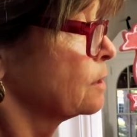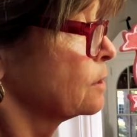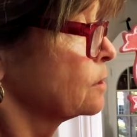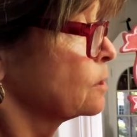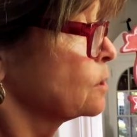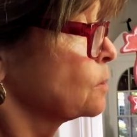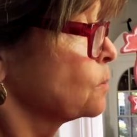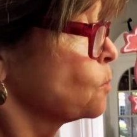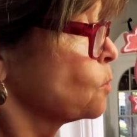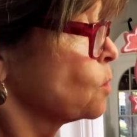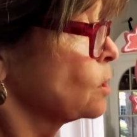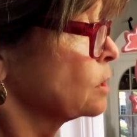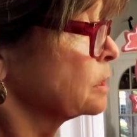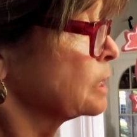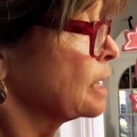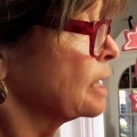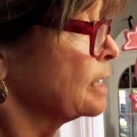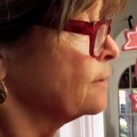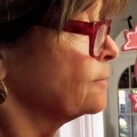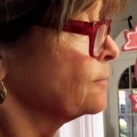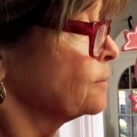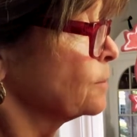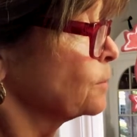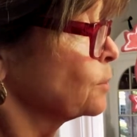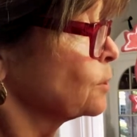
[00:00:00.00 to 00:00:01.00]
the more
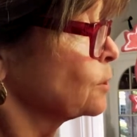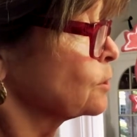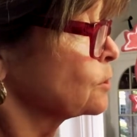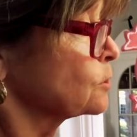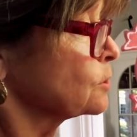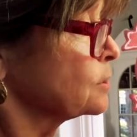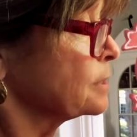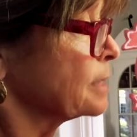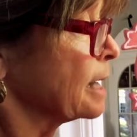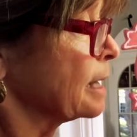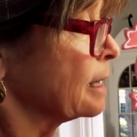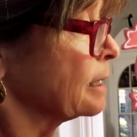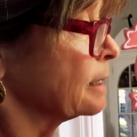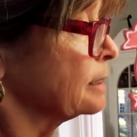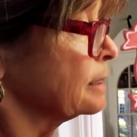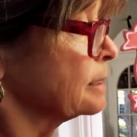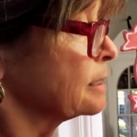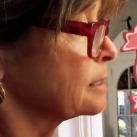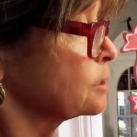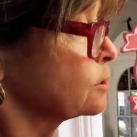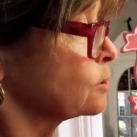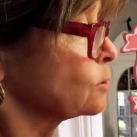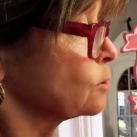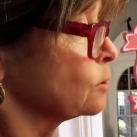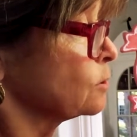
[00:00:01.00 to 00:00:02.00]
life and personality
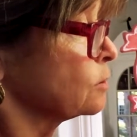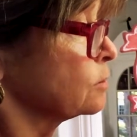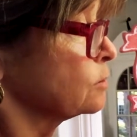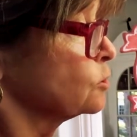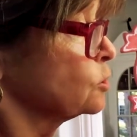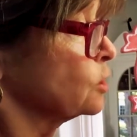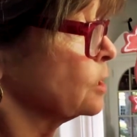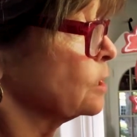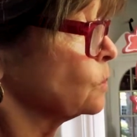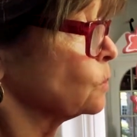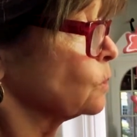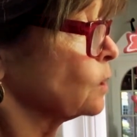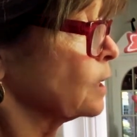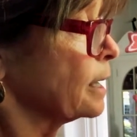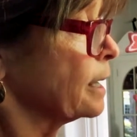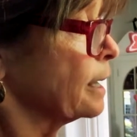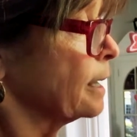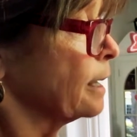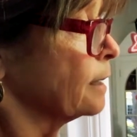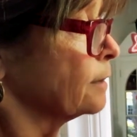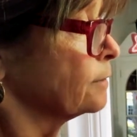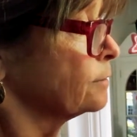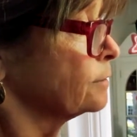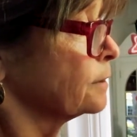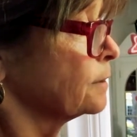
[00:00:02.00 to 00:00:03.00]
this little Jin will
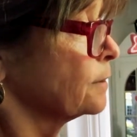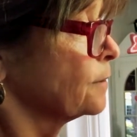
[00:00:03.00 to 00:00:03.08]
have.